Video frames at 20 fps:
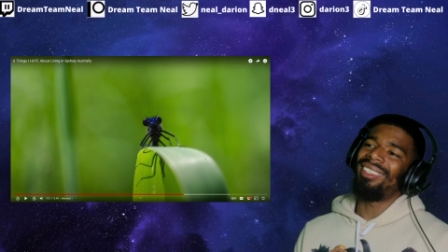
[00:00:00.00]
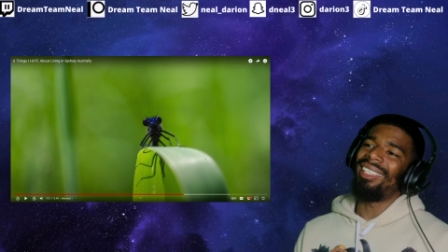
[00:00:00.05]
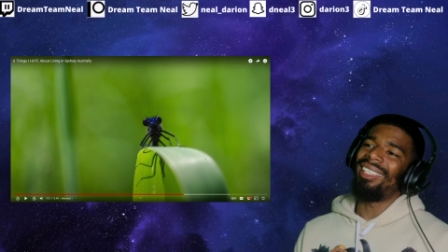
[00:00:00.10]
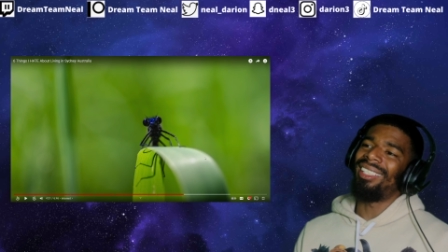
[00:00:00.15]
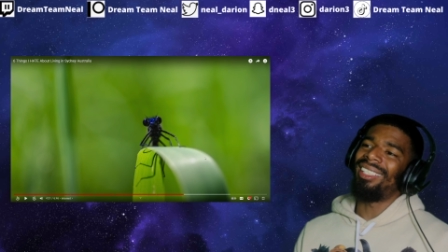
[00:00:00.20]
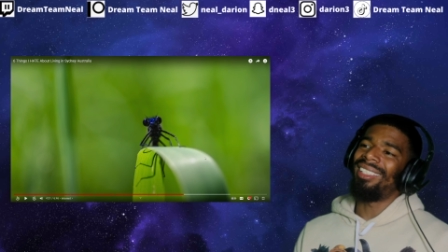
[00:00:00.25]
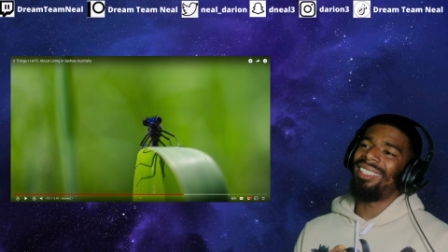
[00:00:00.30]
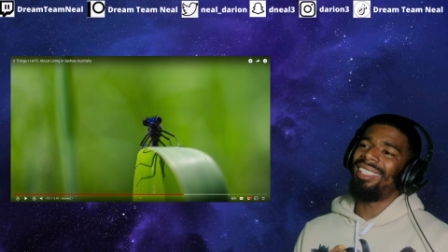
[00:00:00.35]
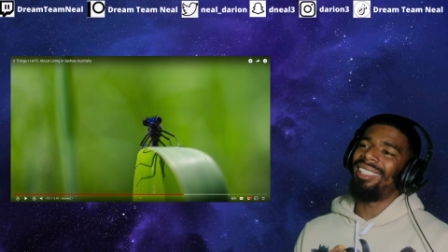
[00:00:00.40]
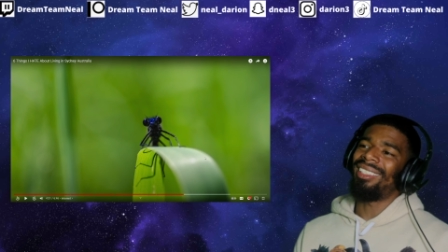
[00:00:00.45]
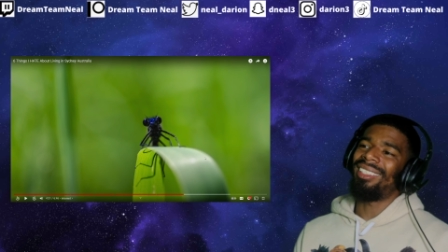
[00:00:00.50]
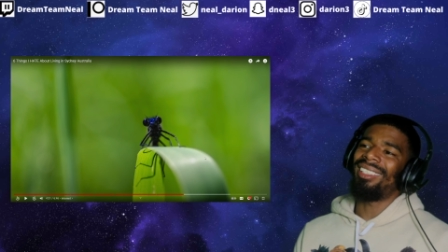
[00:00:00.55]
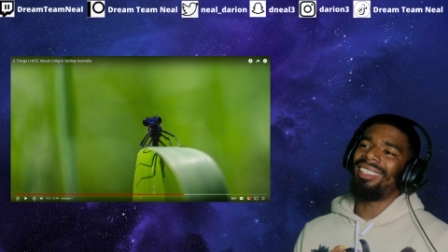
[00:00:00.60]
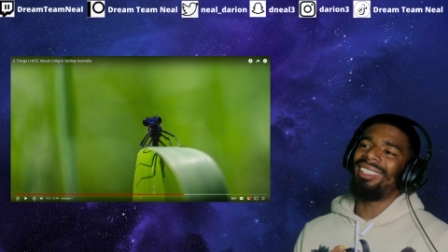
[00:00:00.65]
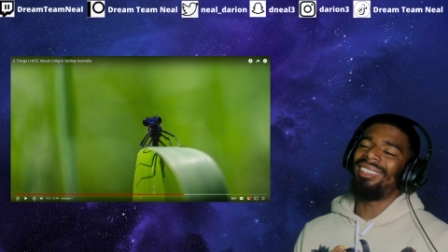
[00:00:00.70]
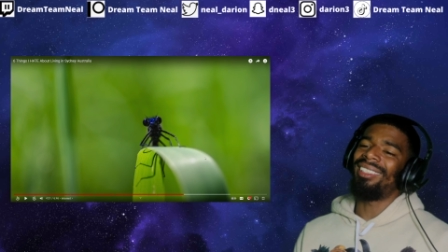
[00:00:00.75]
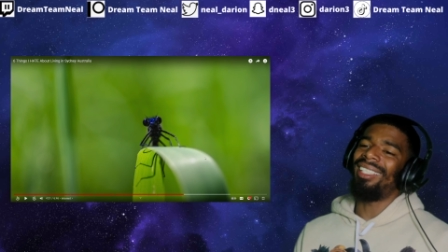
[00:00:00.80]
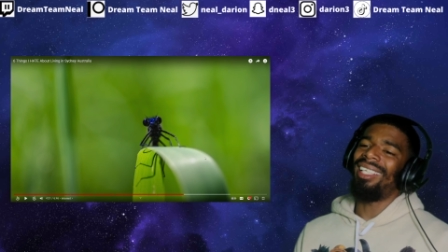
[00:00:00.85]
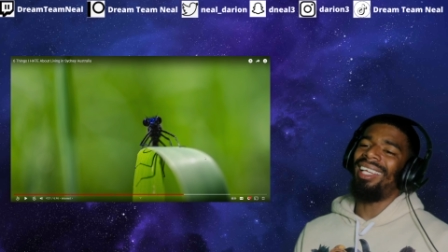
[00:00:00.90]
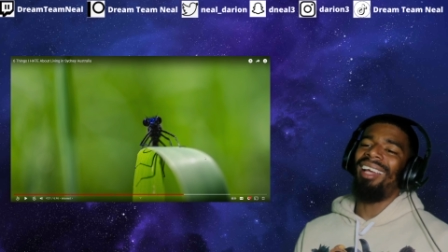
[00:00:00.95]
yeah, yeah,
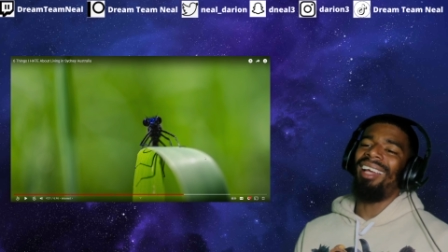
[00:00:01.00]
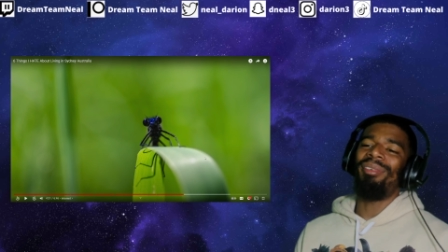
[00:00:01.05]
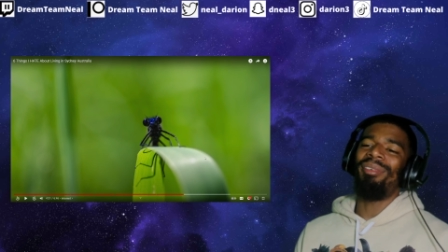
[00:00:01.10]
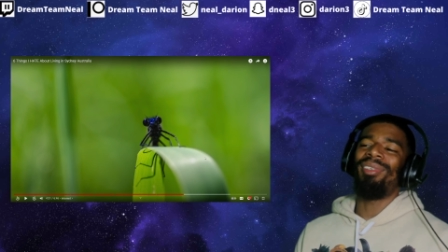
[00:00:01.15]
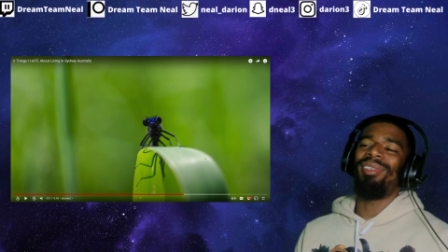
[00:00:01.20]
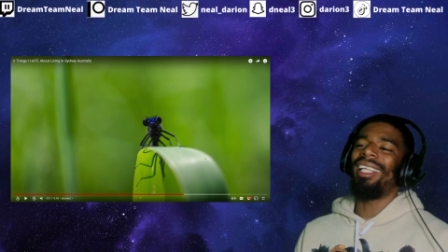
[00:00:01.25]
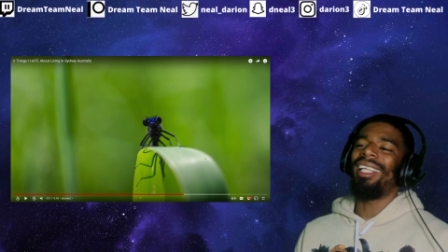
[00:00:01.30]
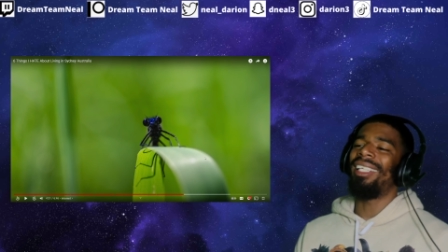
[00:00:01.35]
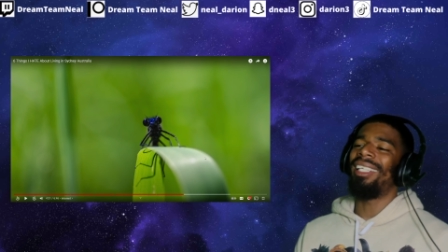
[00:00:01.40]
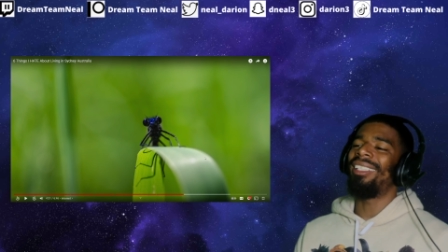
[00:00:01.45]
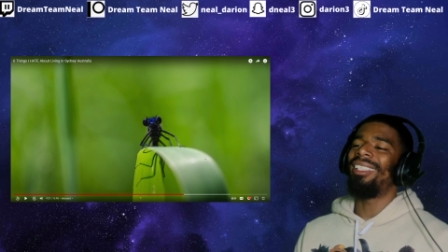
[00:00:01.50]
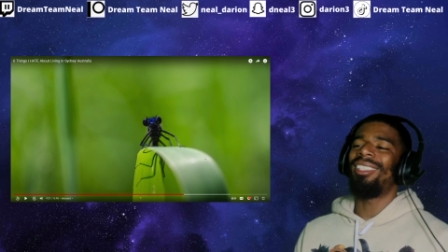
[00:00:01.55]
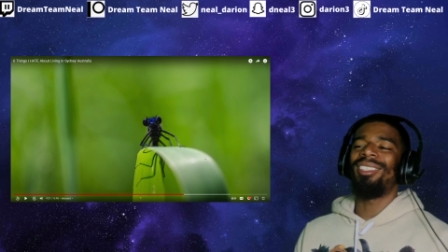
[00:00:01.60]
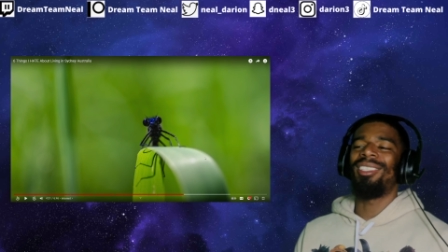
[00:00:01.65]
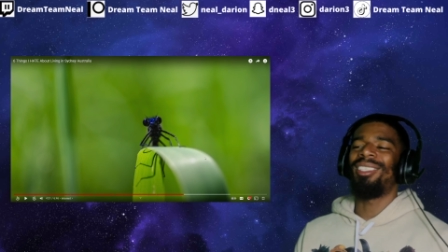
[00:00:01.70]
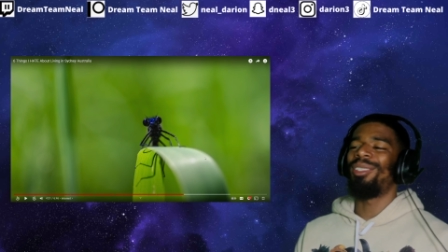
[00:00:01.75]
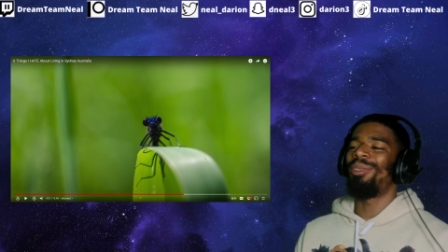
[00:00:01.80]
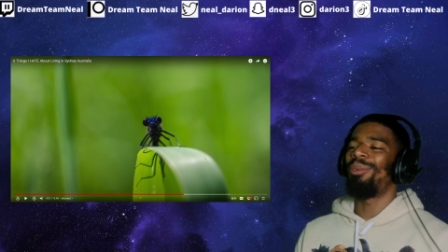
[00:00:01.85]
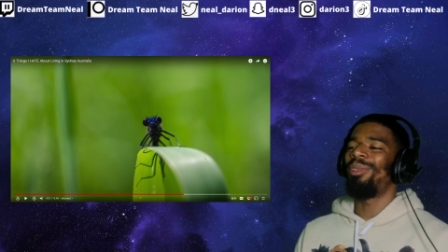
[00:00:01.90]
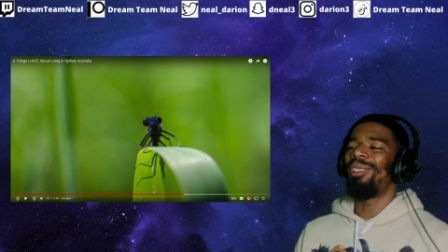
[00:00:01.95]
because I feel like there's
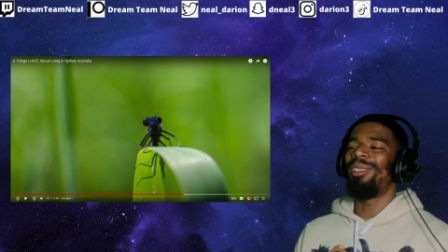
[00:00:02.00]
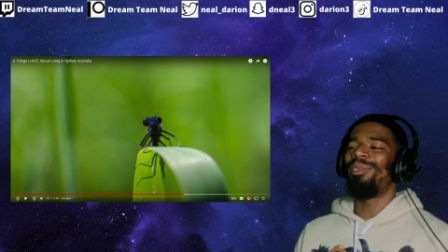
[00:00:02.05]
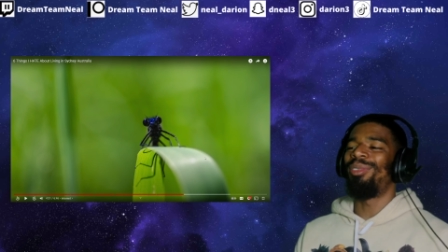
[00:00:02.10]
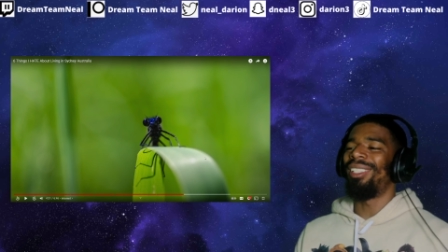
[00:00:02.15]
too many